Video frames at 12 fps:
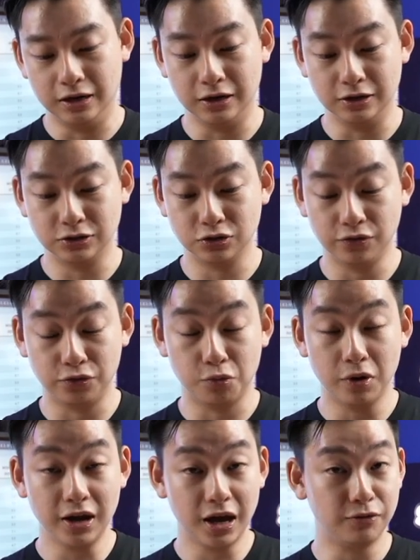So if you
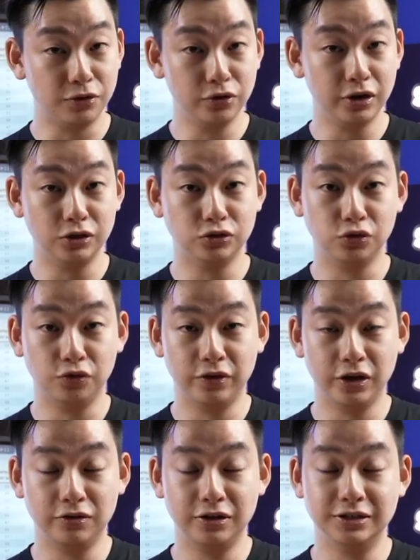want to have a look at the show
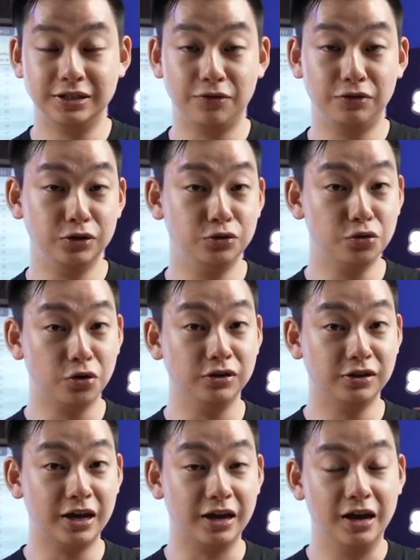flat units, definitely do
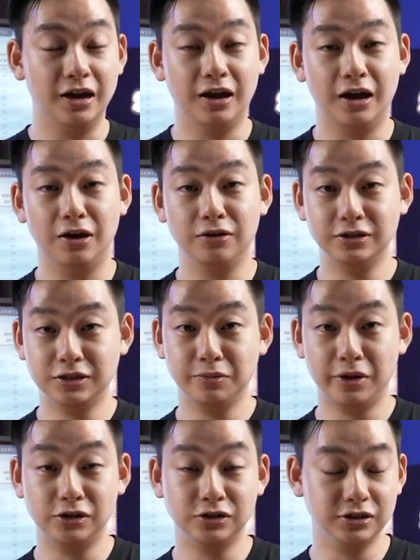contact our listing
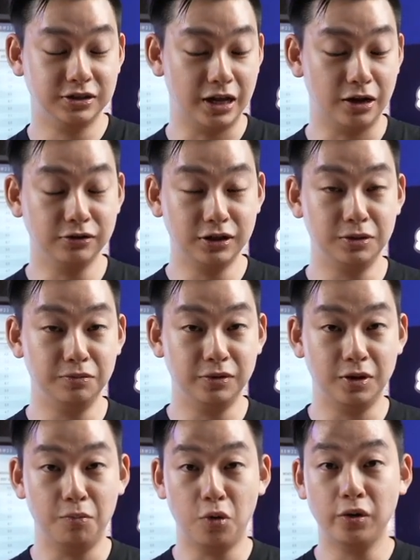managers and our team.
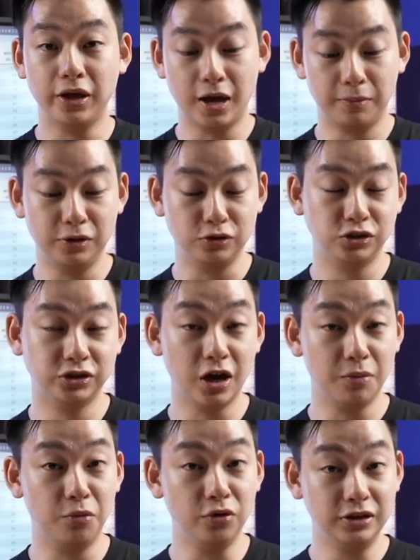They're more than happy to share
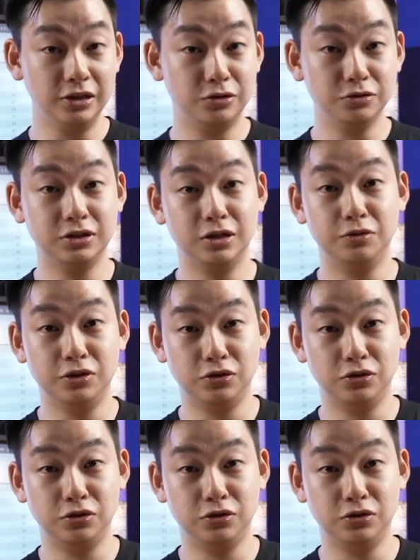more details here with